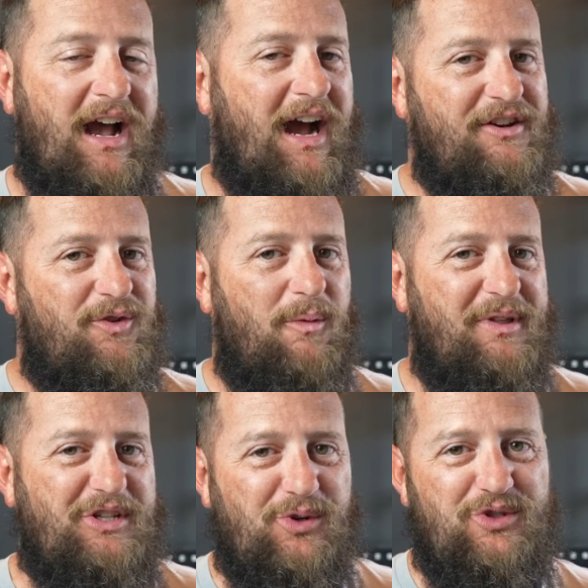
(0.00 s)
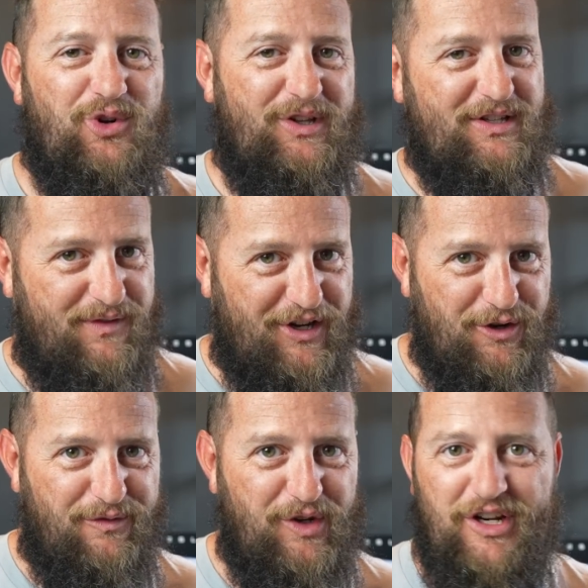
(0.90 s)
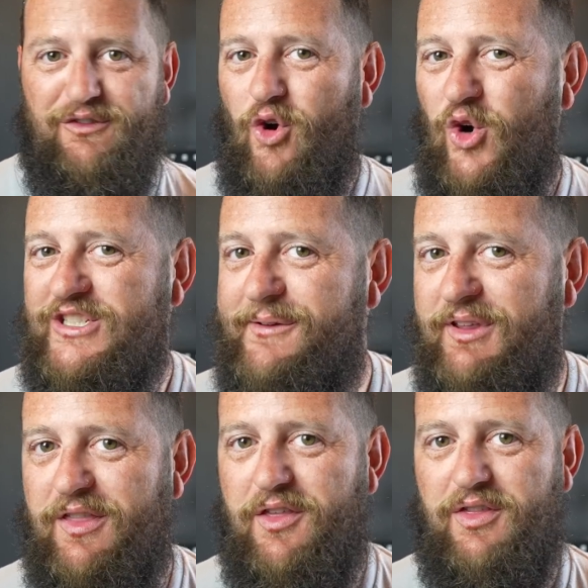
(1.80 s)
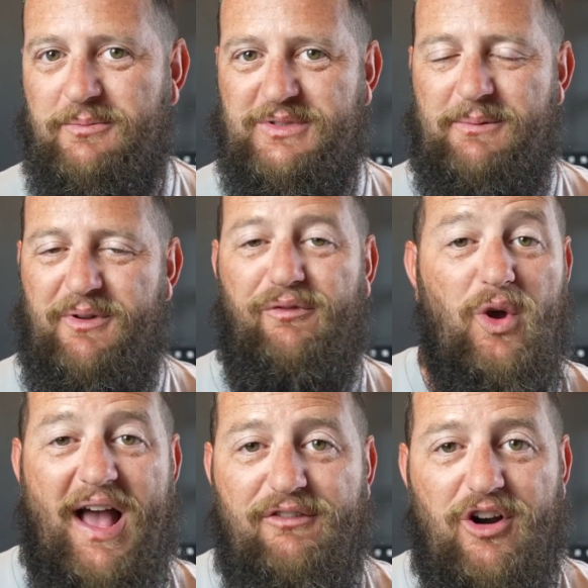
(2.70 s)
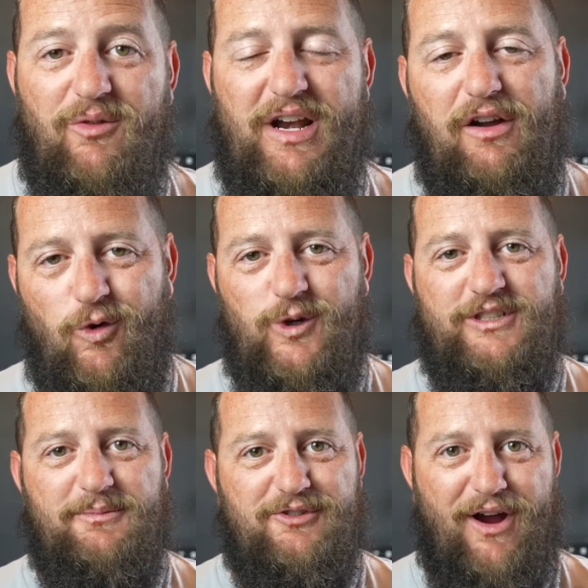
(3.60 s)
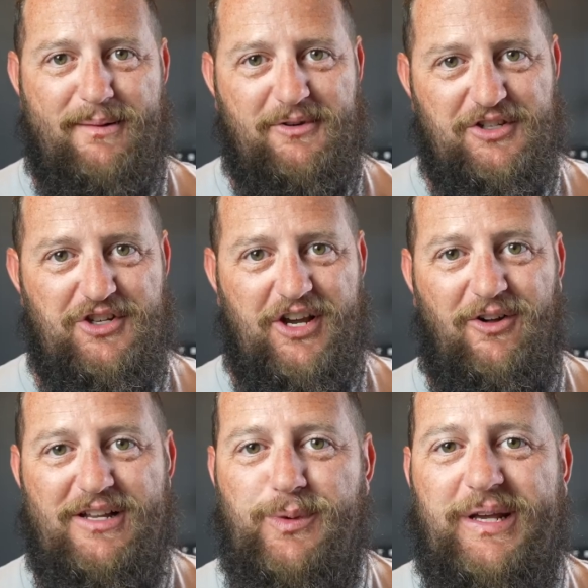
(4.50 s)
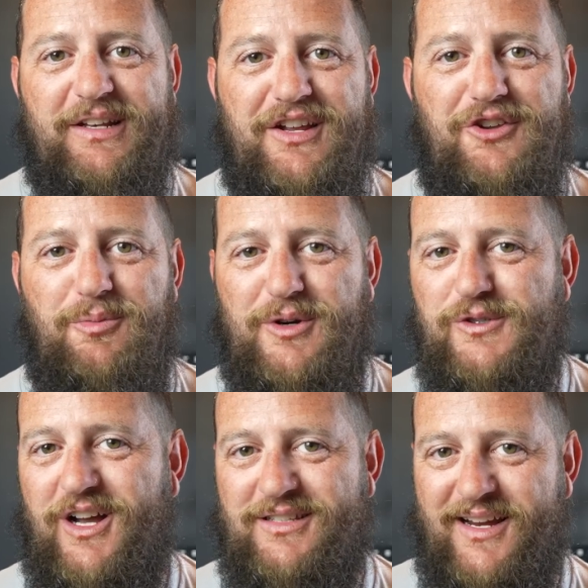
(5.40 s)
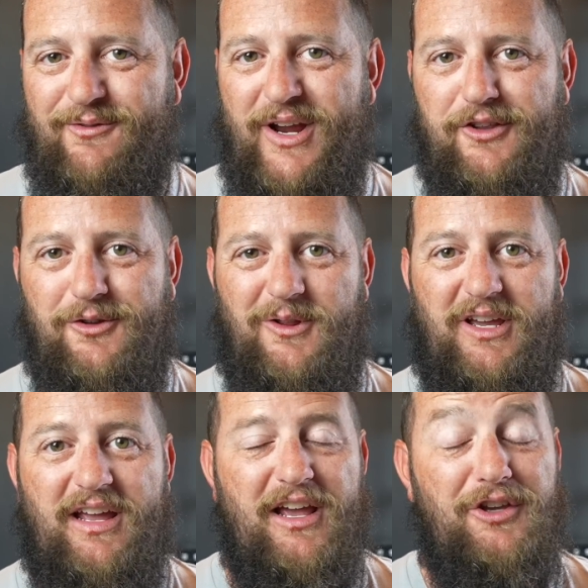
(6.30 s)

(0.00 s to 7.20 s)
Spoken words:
I do hope that you enjoyed this video. If you did, of course, give it the thumbs up. If you haven't already, of course, subscribe to the channel as we continue to post content regularly.